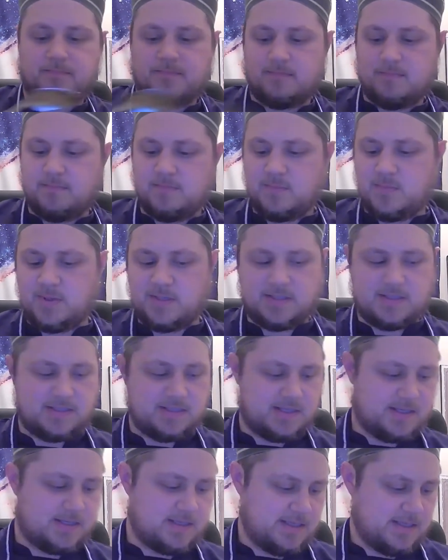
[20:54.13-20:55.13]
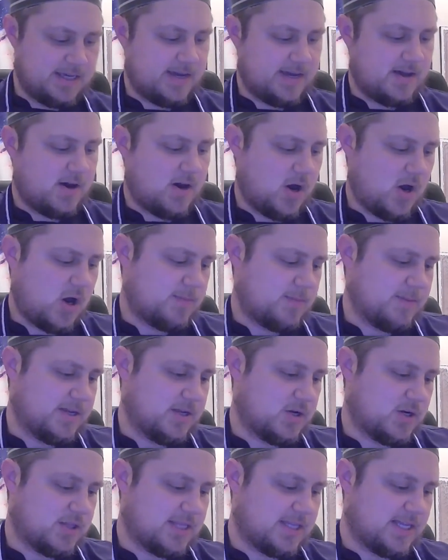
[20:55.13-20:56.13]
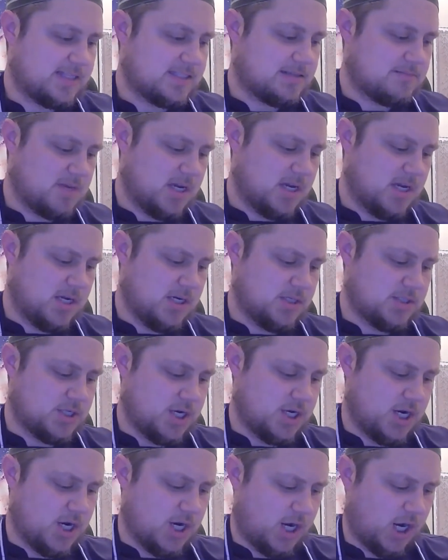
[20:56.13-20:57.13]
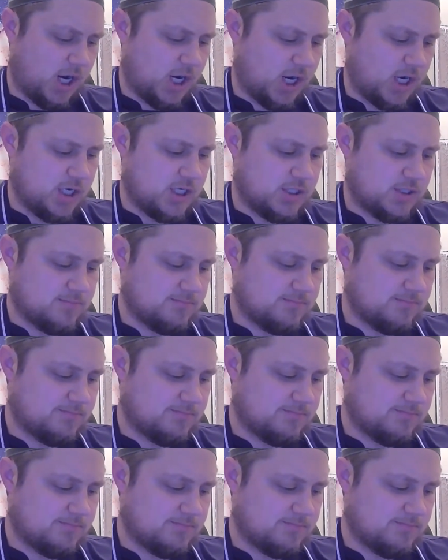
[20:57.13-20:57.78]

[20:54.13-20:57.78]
but yeah, oh my god, that's amazing.